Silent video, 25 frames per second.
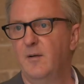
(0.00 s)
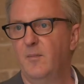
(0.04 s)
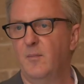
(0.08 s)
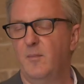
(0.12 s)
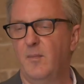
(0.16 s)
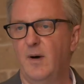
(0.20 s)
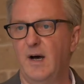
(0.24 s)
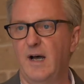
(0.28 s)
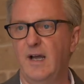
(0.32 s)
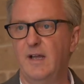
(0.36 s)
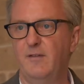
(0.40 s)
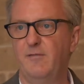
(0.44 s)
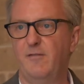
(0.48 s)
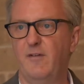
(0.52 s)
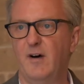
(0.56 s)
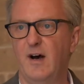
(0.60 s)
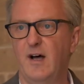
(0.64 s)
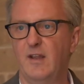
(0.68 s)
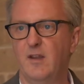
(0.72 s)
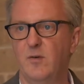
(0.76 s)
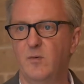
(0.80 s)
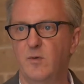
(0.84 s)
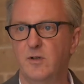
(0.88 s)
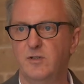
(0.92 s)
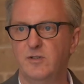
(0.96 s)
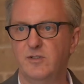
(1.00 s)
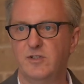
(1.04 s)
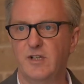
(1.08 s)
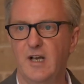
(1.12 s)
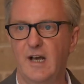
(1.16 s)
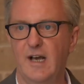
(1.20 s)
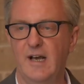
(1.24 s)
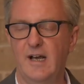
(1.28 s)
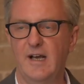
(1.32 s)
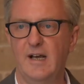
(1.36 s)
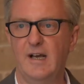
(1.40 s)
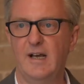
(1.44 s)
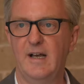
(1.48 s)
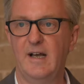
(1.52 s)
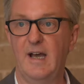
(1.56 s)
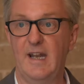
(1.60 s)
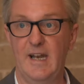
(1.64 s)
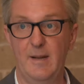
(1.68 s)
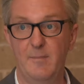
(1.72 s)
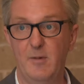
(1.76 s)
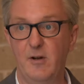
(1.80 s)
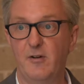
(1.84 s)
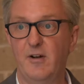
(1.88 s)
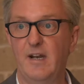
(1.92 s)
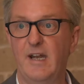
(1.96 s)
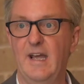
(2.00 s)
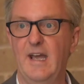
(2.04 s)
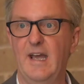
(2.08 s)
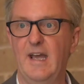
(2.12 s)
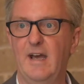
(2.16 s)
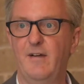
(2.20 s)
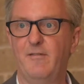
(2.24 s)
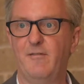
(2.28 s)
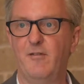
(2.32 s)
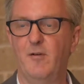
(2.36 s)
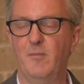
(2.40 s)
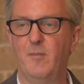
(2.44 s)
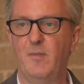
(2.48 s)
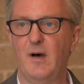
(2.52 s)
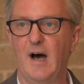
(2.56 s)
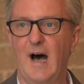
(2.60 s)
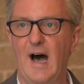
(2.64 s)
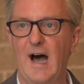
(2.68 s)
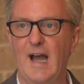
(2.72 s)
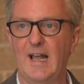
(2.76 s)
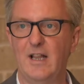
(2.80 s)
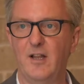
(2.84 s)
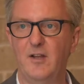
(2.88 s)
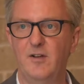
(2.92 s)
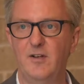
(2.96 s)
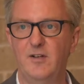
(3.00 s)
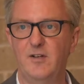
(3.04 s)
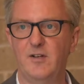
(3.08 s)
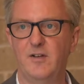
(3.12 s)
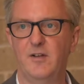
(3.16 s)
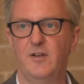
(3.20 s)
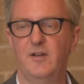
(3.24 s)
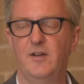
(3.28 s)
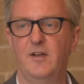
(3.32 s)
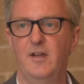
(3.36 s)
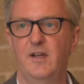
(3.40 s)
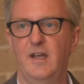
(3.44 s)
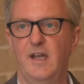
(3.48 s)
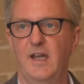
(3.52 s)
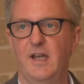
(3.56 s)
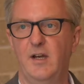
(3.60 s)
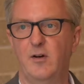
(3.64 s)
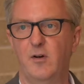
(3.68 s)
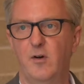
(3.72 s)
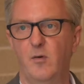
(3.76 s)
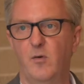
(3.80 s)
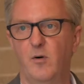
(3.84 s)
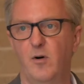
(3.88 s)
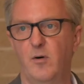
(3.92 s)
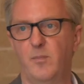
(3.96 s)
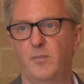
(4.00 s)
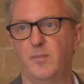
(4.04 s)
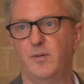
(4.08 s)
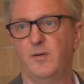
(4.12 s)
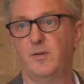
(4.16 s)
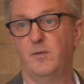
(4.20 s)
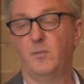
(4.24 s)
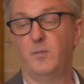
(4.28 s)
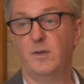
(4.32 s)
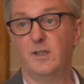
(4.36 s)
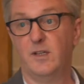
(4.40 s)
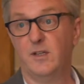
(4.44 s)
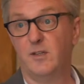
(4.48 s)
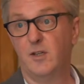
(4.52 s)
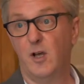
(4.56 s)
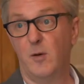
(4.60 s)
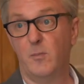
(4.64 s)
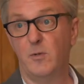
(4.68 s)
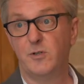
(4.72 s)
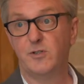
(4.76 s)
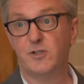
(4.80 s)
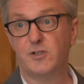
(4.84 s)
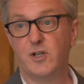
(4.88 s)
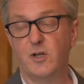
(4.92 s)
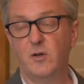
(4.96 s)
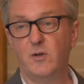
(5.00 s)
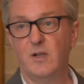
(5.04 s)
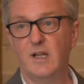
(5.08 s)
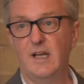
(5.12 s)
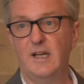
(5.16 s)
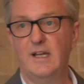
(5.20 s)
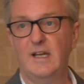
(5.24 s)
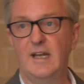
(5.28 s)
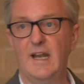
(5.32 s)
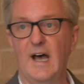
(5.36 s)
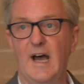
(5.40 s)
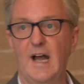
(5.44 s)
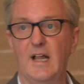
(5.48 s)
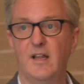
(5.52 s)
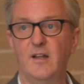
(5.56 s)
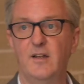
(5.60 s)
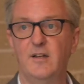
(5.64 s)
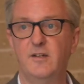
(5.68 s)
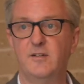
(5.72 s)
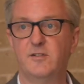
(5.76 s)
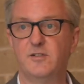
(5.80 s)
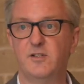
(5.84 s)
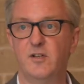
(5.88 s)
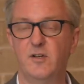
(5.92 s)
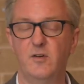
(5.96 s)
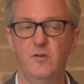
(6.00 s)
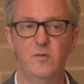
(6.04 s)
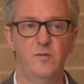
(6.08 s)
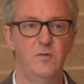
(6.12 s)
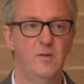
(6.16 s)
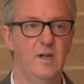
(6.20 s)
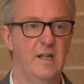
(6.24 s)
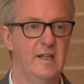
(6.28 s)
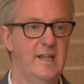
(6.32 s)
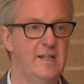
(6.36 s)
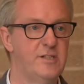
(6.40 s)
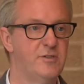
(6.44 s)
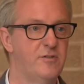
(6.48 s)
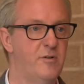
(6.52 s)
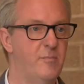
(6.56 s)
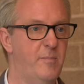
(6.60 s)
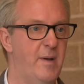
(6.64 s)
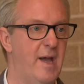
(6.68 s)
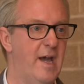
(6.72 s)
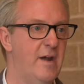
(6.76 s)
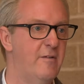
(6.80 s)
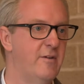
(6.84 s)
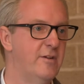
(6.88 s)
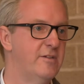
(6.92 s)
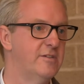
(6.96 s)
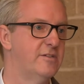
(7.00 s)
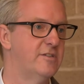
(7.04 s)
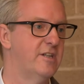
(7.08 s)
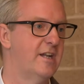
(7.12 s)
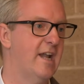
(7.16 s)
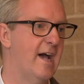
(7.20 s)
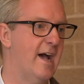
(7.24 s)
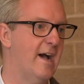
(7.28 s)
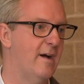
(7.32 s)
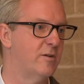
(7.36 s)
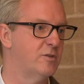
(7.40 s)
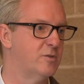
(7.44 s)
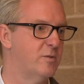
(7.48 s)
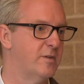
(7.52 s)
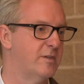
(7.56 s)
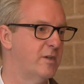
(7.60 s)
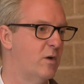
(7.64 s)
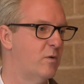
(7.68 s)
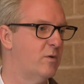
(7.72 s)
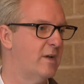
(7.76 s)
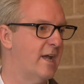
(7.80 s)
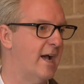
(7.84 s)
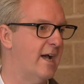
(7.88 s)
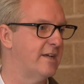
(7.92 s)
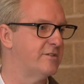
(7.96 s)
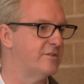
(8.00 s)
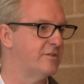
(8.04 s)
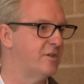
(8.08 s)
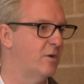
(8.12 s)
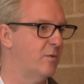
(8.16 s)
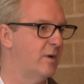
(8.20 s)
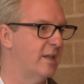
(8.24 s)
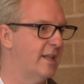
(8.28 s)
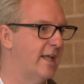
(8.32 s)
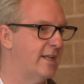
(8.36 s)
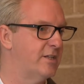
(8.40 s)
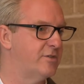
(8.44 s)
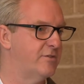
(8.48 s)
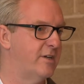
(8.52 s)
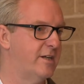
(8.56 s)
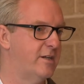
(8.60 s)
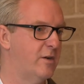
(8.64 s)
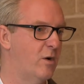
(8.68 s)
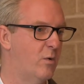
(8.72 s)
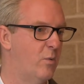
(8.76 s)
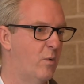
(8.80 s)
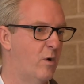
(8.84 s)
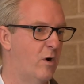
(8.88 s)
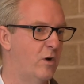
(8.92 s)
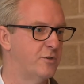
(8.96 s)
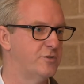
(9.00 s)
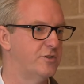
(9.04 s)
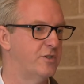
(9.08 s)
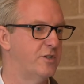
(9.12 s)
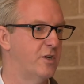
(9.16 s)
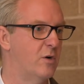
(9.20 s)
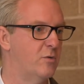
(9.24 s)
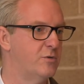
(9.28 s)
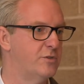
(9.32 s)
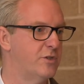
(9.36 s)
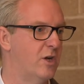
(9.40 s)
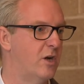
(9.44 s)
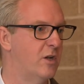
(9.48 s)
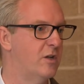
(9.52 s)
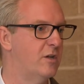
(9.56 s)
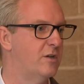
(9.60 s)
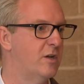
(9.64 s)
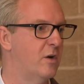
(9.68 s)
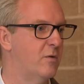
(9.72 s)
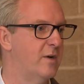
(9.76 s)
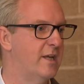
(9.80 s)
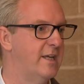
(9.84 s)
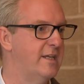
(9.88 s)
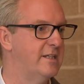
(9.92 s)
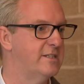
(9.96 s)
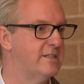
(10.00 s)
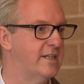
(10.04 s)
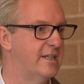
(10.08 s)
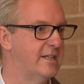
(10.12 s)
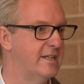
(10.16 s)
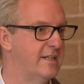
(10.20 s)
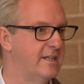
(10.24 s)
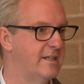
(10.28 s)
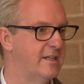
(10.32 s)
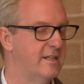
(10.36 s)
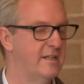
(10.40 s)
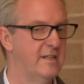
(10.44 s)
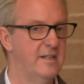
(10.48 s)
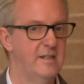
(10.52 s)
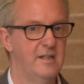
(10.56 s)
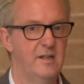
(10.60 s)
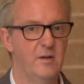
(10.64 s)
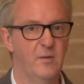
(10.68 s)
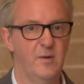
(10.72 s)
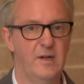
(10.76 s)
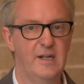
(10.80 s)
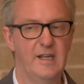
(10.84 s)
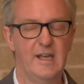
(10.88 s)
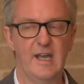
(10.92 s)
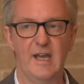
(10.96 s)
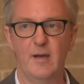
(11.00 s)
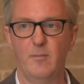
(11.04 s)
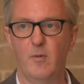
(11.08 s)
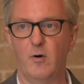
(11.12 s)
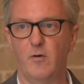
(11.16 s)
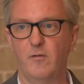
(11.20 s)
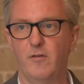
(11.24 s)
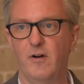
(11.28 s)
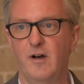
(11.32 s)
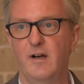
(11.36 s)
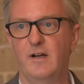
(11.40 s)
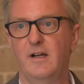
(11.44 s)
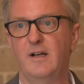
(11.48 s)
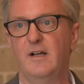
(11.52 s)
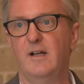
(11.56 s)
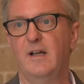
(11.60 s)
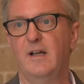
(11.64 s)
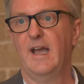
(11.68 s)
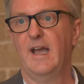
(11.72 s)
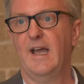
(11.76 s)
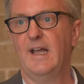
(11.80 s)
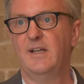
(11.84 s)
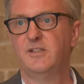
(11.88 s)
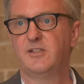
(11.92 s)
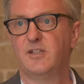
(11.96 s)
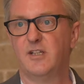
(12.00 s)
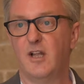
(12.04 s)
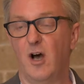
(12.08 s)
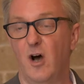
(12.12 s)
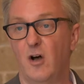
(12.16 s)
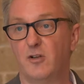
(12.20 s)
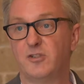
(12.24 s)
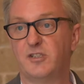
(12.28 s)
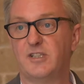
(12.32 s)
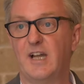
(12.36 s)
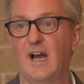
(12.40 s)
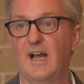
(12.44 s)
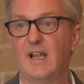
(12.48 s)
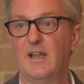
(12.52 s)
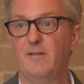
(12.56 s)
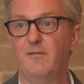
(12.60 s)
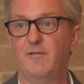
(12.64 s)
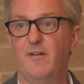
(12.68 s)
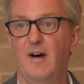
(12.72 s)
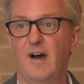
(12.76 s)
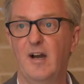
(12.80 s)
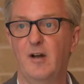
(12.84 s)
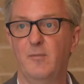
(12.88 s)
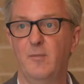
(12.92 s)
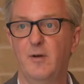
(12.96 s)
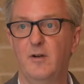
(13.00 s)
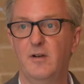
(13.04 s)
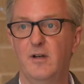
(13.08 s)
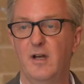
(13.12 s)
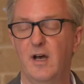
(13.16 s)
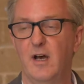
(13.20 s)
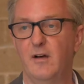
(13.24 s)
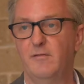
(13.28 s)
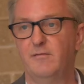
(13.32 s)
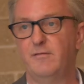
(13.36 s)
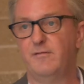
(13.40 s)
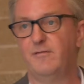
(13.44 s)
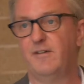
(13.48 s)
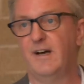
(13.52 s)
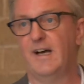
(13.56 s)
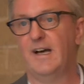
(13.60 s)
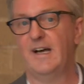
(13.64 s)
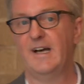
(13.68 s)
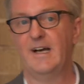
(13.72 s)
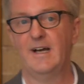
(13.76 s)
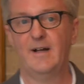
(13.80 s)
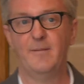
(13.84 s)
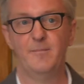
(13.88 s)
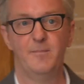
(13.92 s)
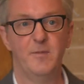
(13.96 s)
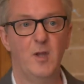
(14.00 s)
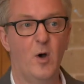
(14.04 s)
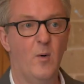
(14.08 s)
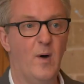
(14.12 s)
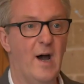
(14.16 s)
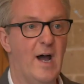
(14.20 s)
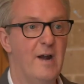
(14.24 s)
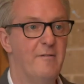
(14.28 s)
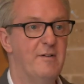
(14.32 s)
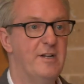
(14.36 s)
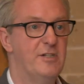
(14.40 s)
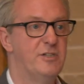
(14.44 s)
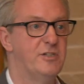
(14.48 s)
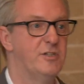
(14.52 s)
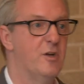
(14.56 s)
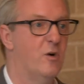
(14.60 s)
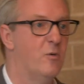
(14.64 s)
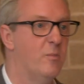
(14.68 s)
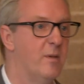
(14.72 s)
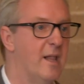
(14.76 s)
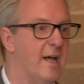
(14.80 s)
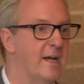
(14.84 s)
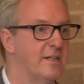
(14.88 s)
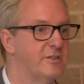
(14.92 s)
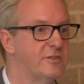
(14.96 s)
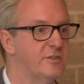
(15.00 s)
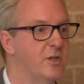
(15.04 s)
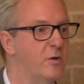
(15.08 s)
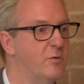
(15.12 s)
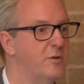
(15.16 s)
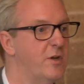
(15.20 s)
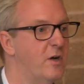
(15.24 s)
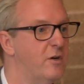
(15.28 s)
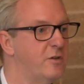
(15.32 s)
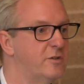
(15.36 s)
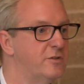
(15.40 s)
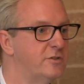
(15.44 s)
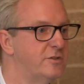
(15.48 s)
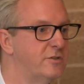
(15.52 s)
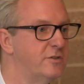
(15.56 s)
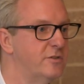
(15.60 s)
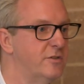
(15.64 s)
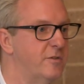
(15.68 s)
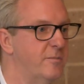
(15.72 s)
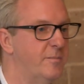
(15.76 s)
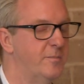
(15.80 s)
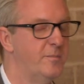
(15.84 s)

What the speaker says: My father was an immigrant here from Ireland. He grew up with not much schooling in Ireland to illiterate parents in a house with no gas, no electric, no water, no toilet, no heating when he came over, into the hostile environment of no Irish, no blacks, no dogs.